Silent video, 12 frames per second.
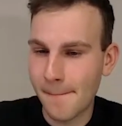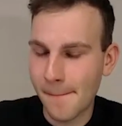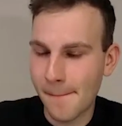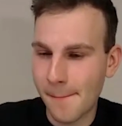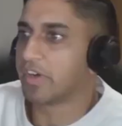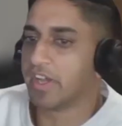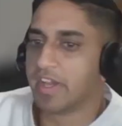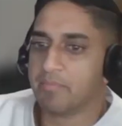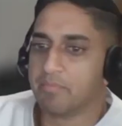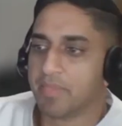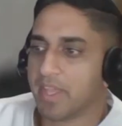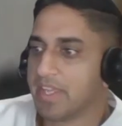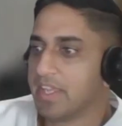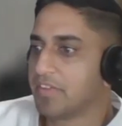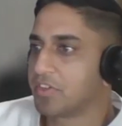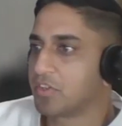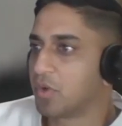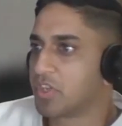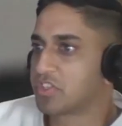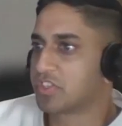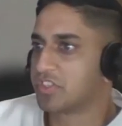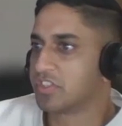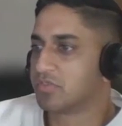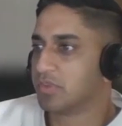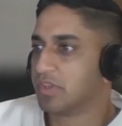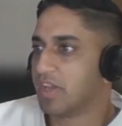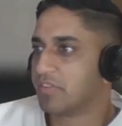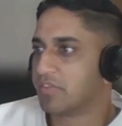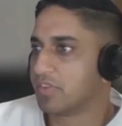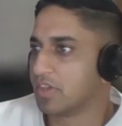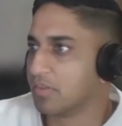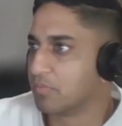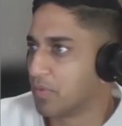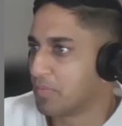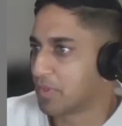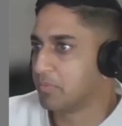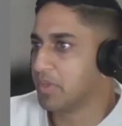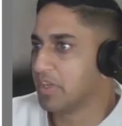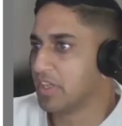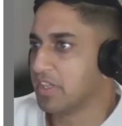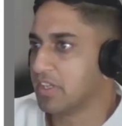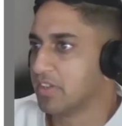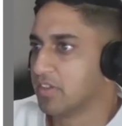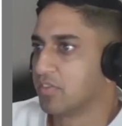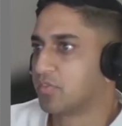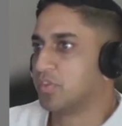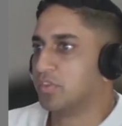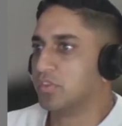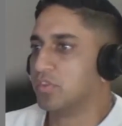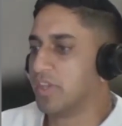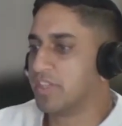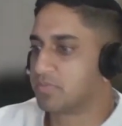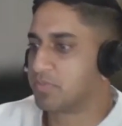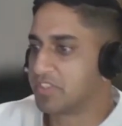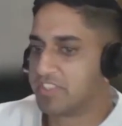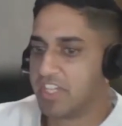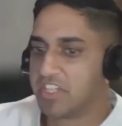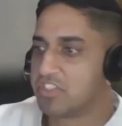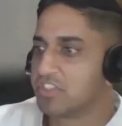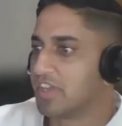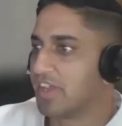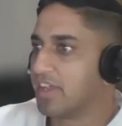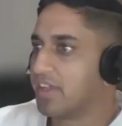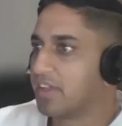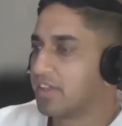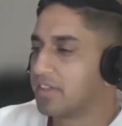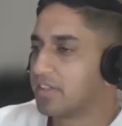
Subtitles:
Were there any other questions that we have from the community for Luke in his presentation today?